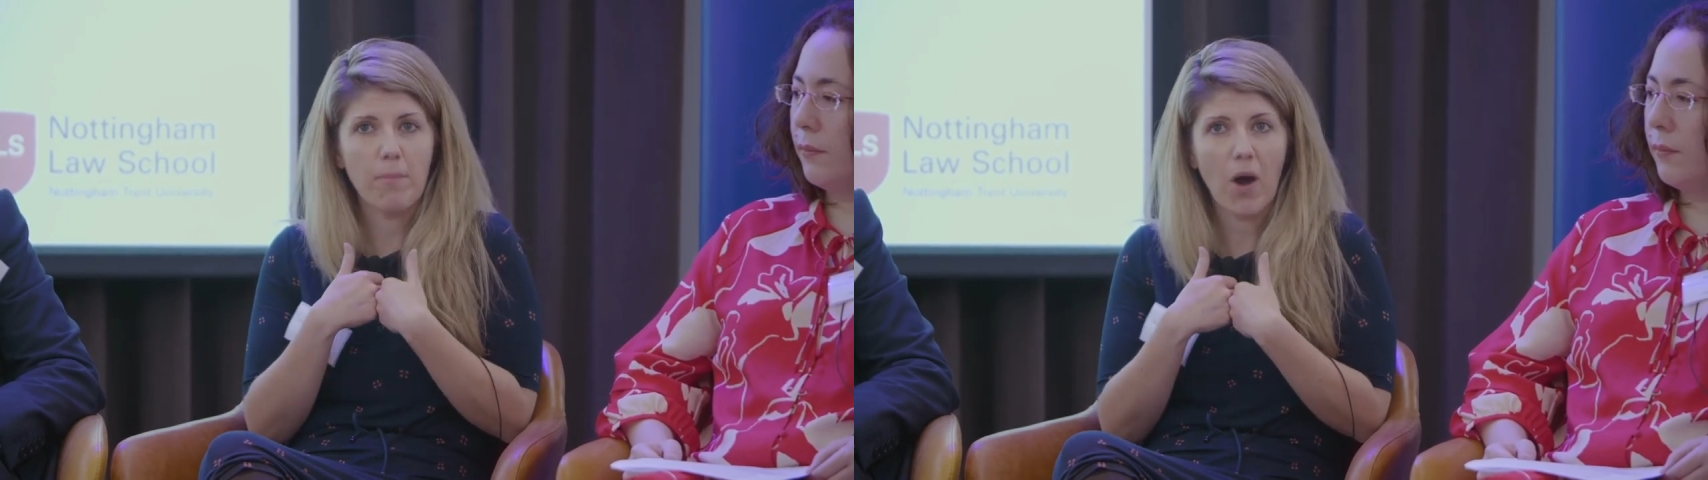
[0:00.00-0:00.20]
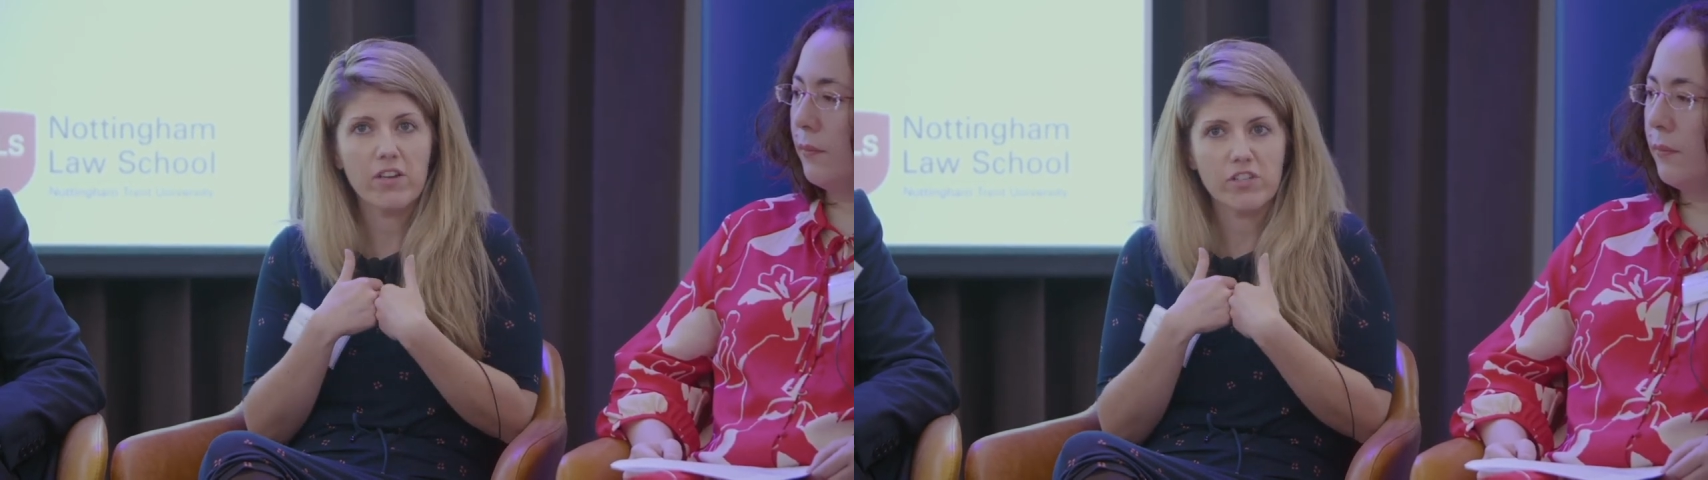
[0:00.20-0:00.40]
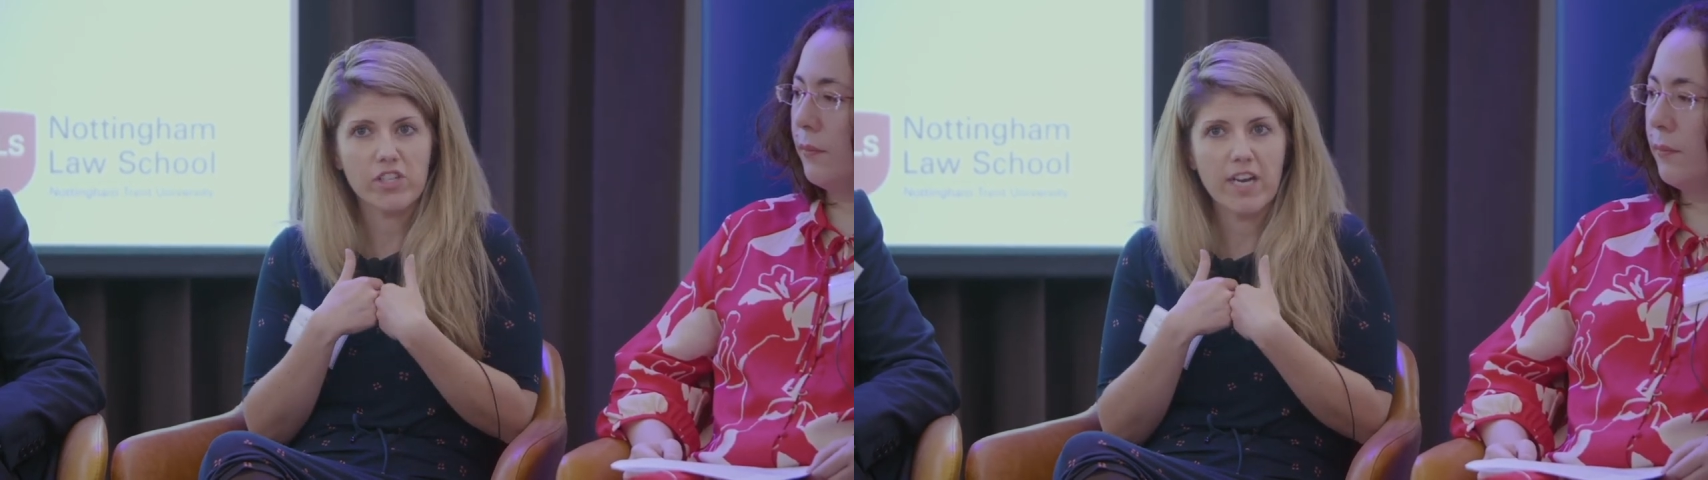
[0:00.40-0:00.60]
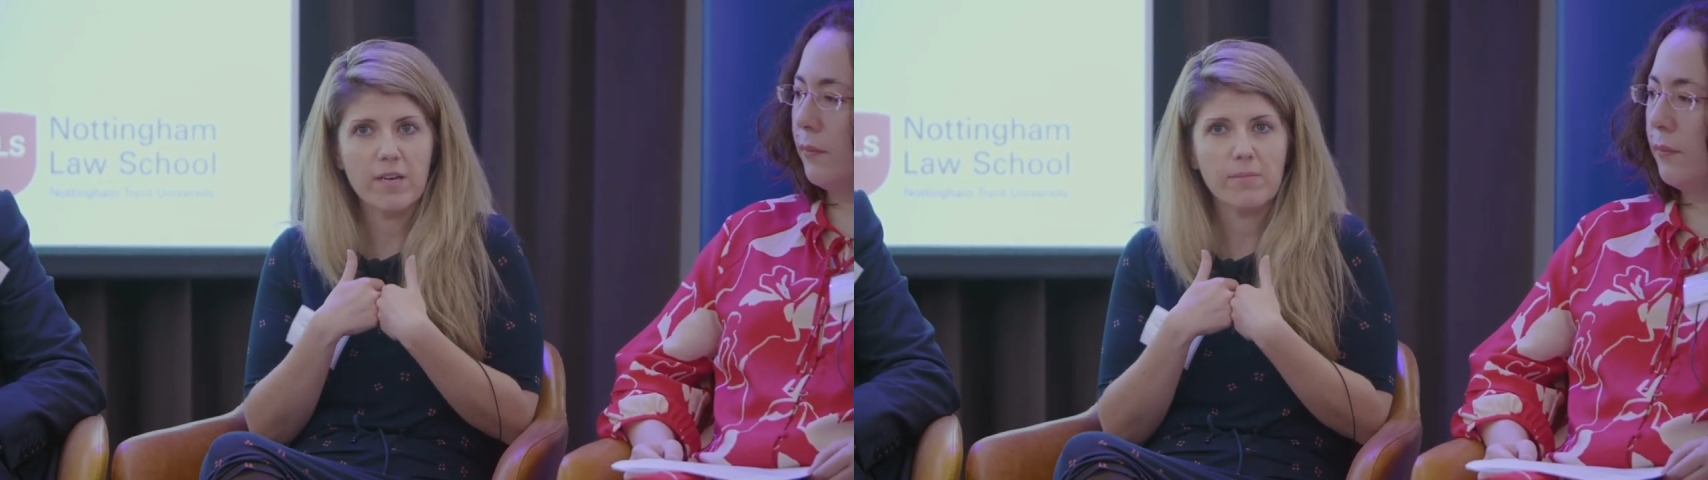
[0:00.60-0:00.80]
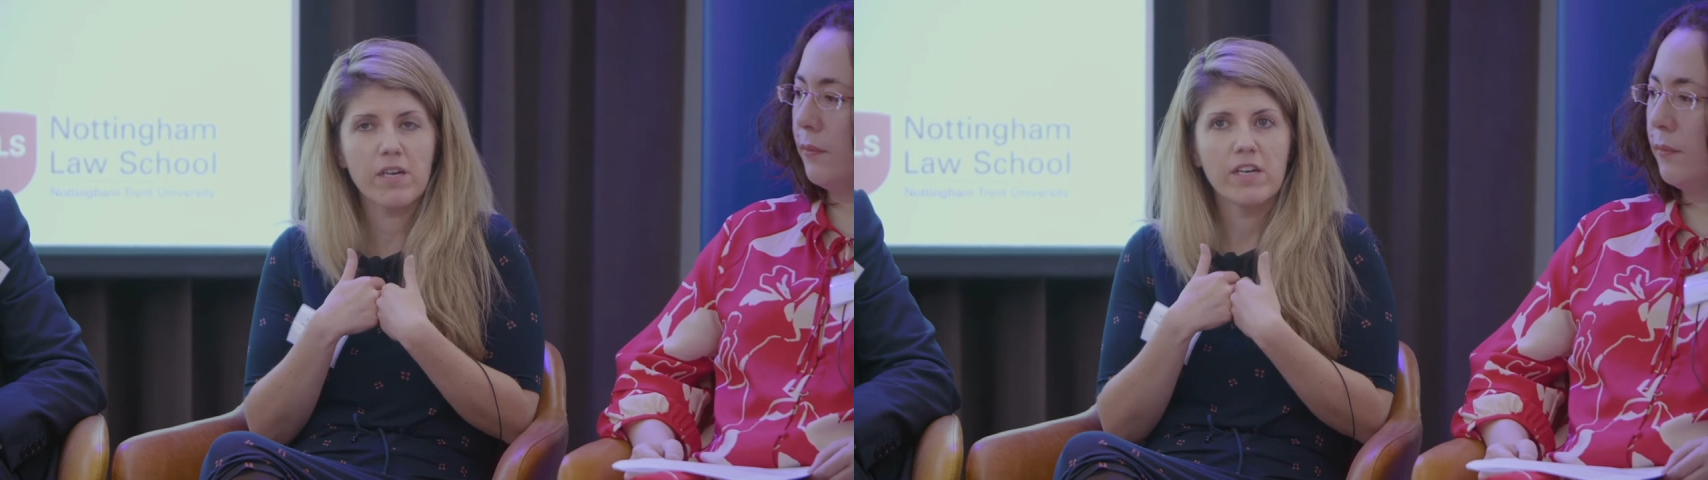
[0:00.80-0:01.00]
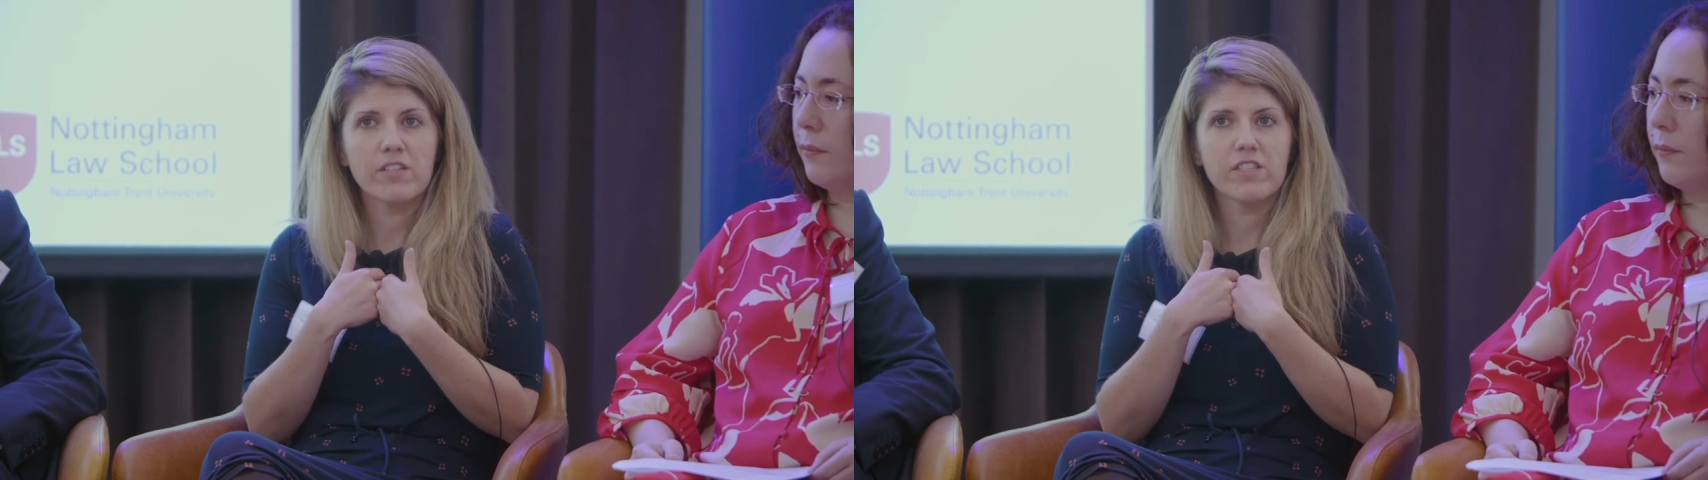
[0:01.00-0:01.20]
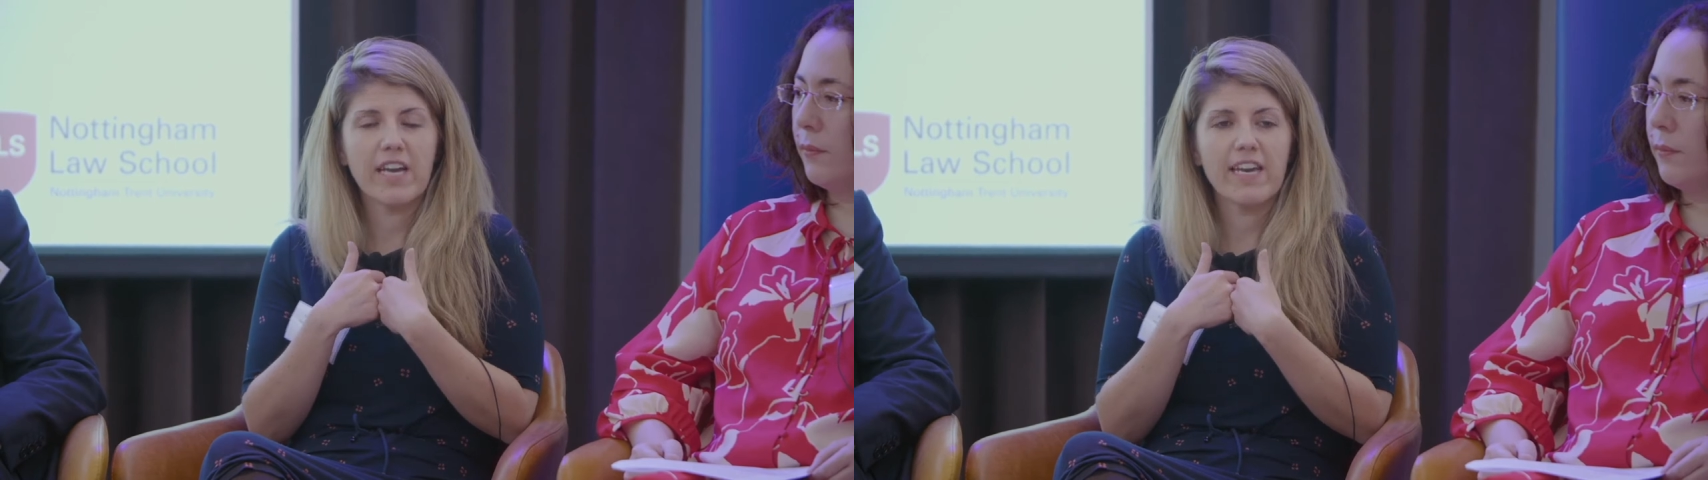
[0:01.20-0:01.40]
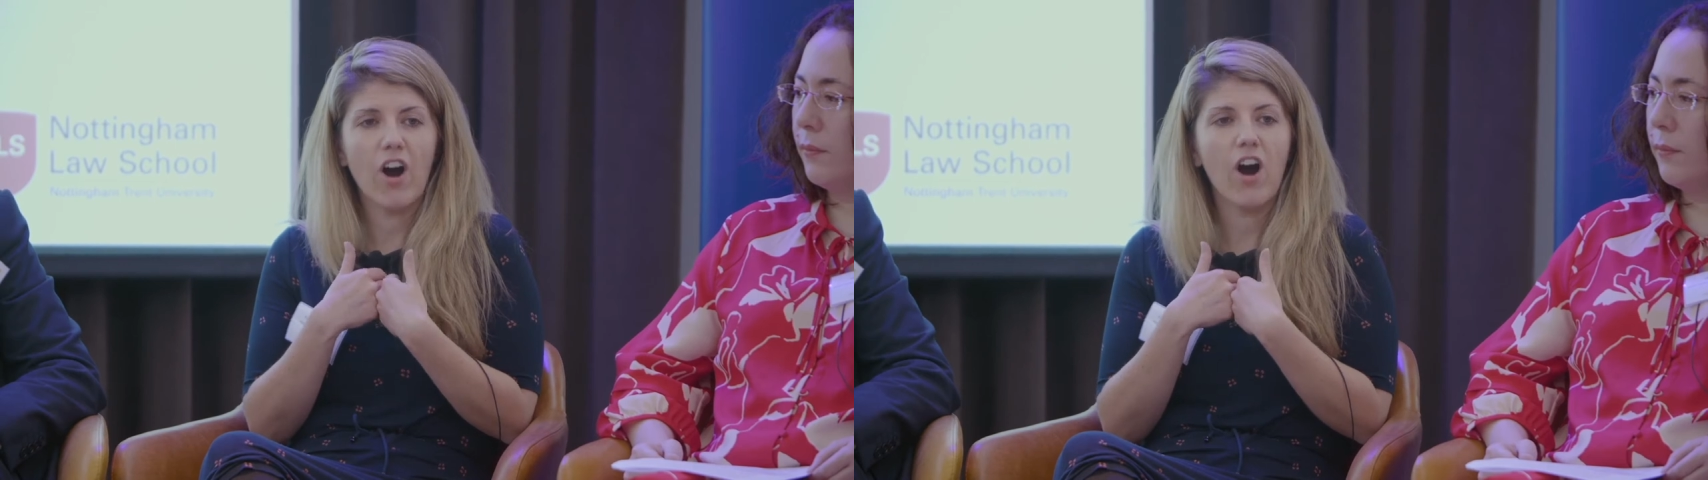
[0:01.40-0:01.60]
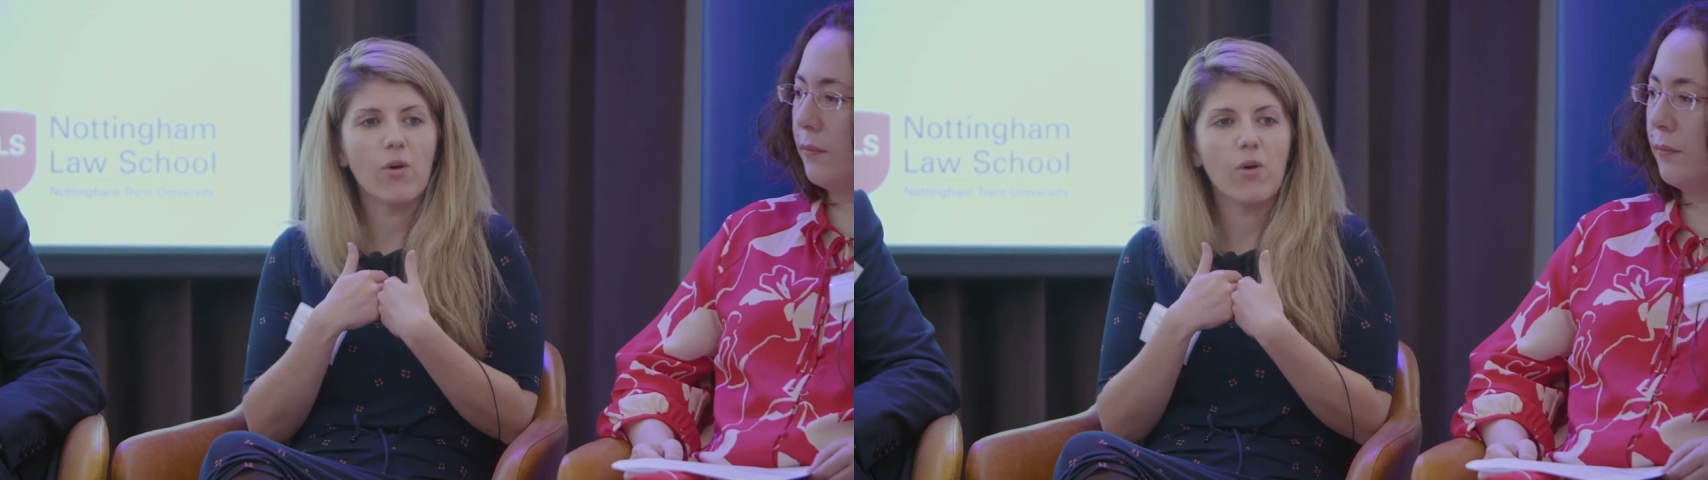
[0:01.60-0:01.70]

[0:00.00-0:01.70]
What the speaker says: a partnership to say,